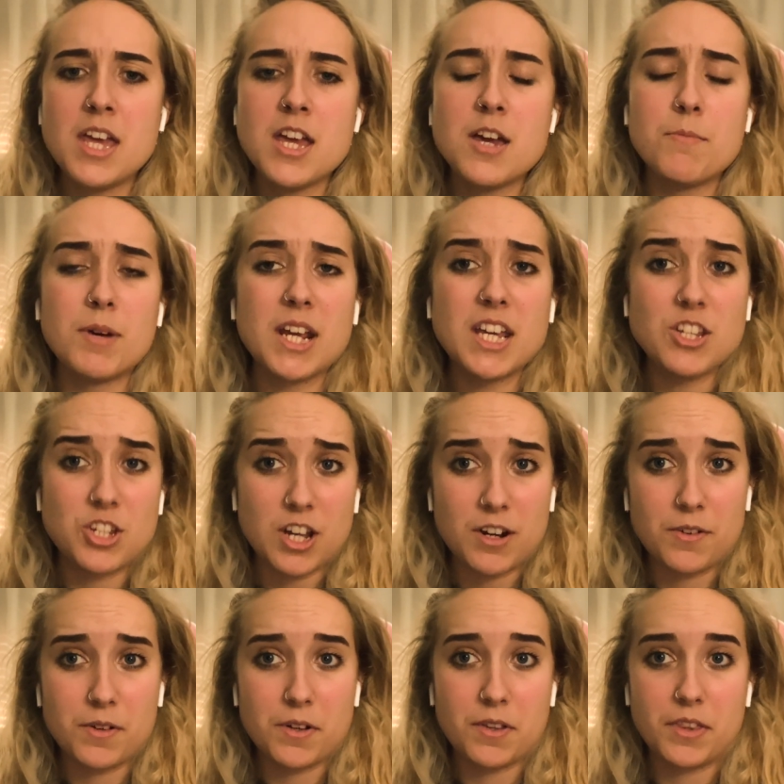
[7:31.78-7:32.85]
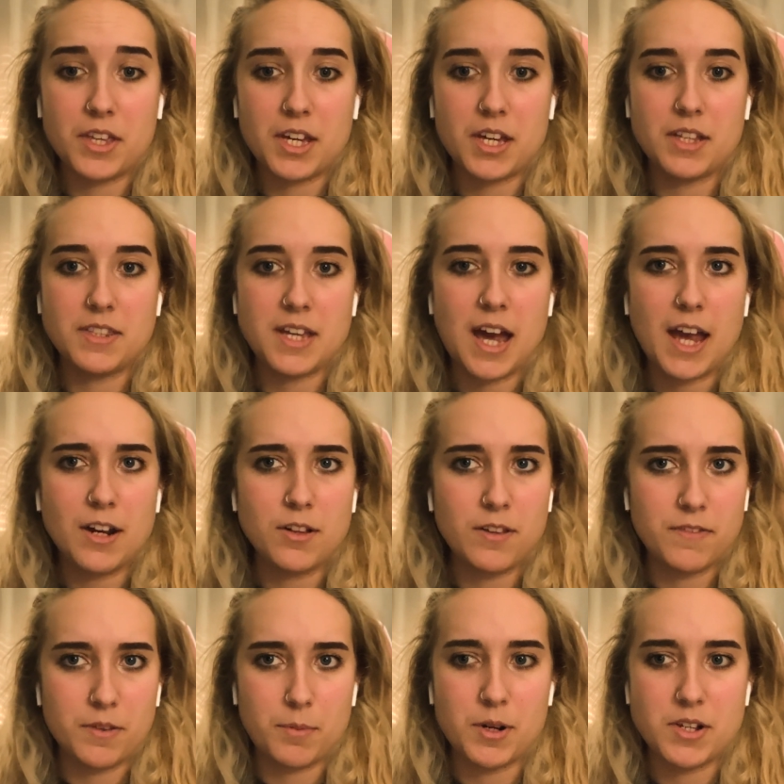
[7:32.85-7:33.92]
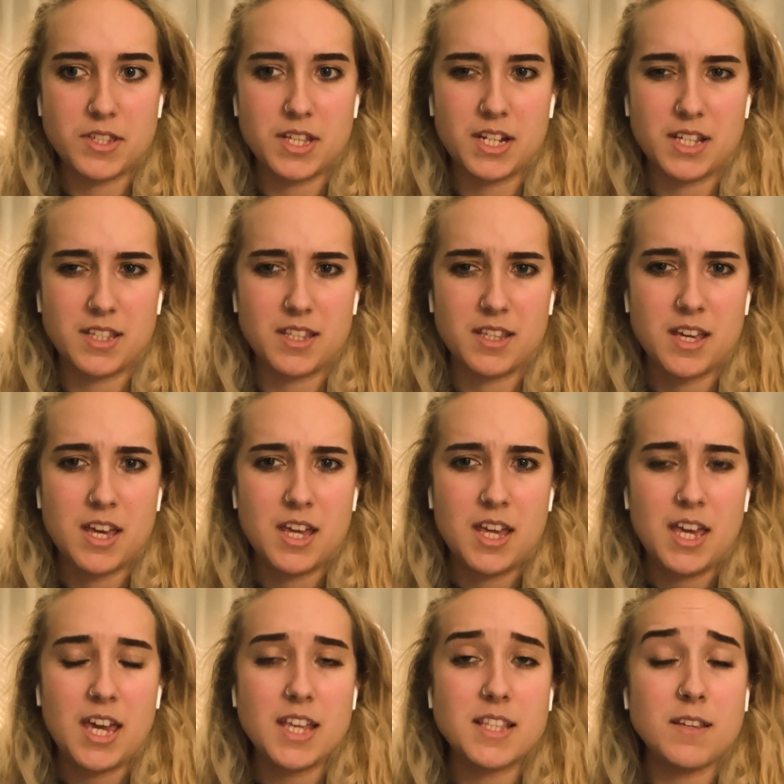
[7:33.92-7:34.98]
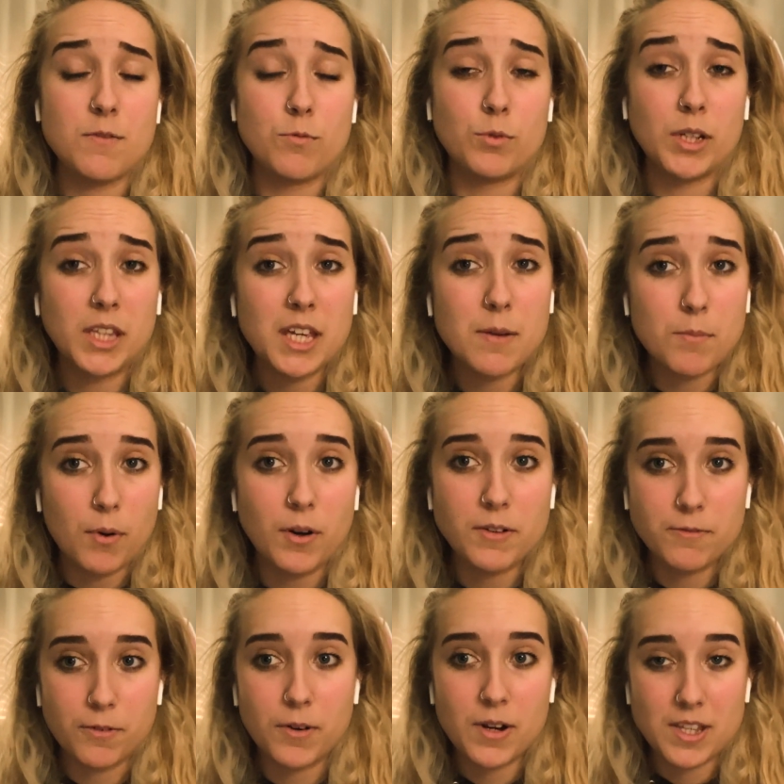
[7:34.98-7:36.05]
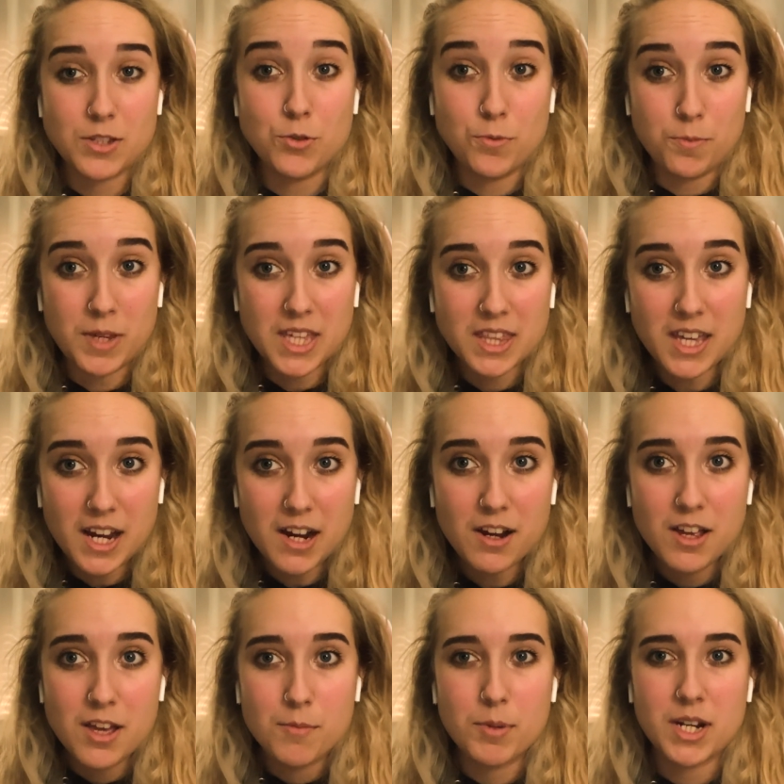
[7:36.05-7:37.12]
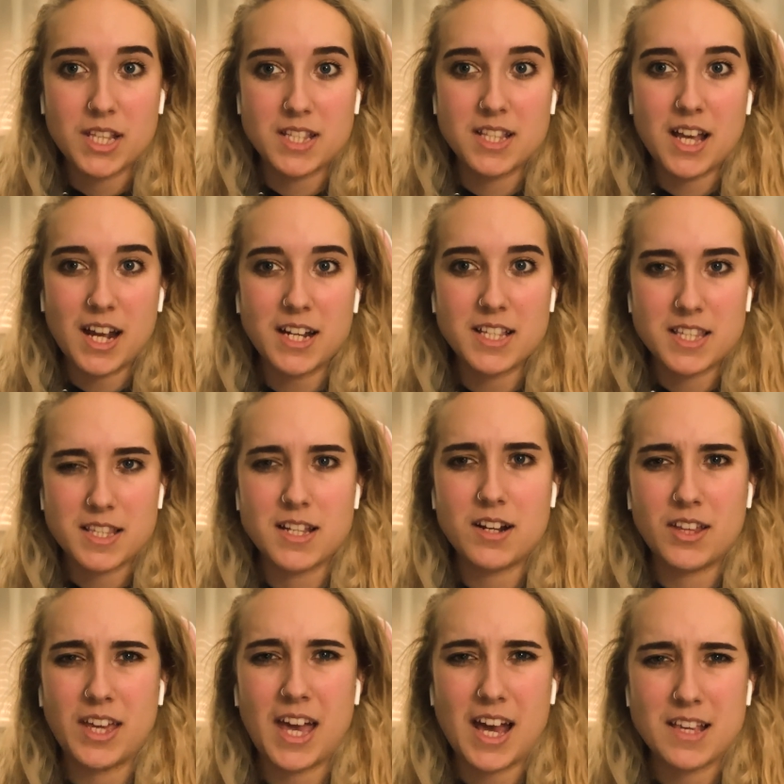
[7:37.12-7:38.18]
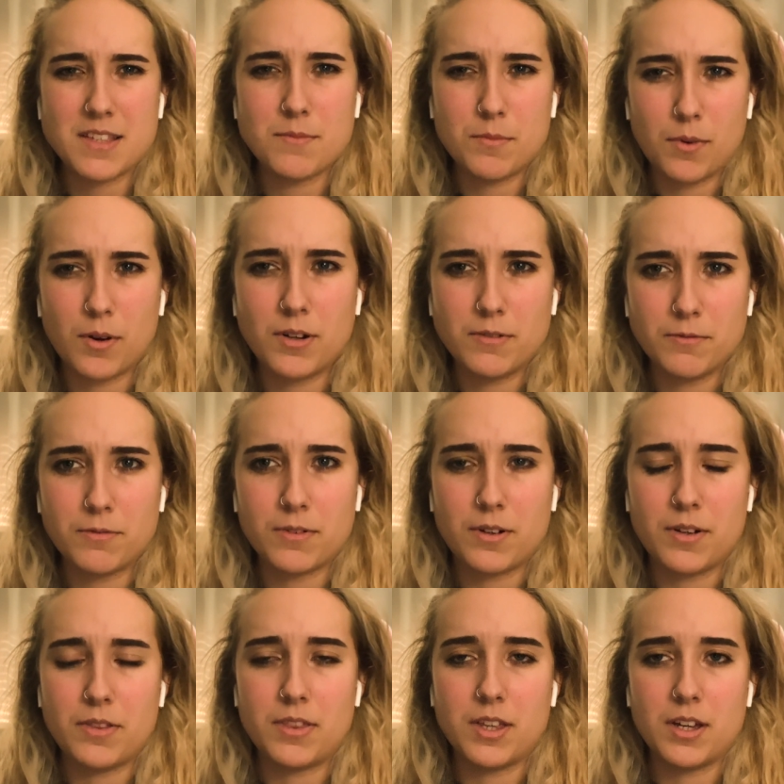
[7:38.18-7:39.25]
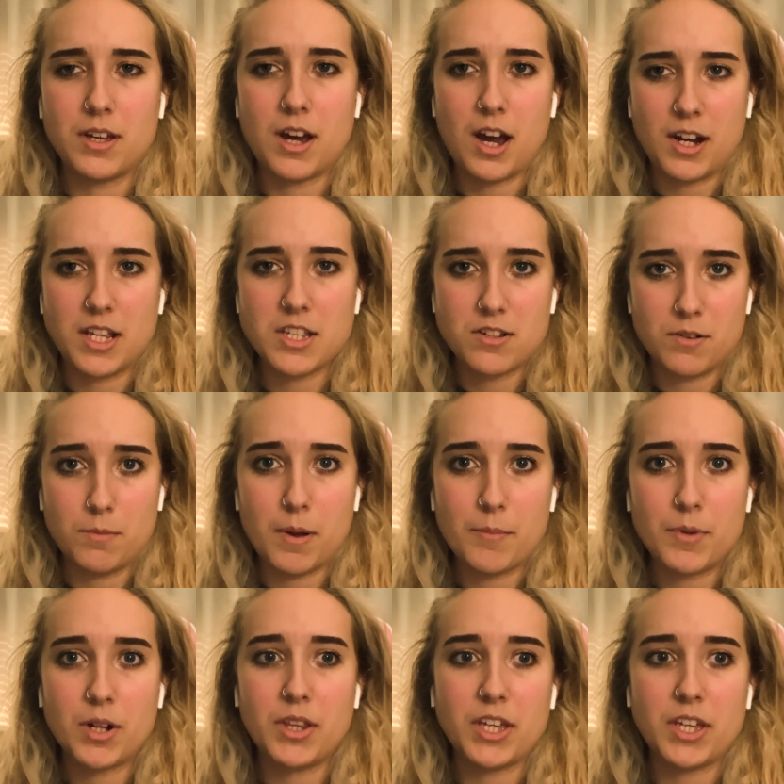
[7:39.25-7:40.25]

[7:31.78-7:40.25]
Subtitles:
But in general, the title of the person it's really important for it to be there, but it's not necessarily as important for the audience to remember.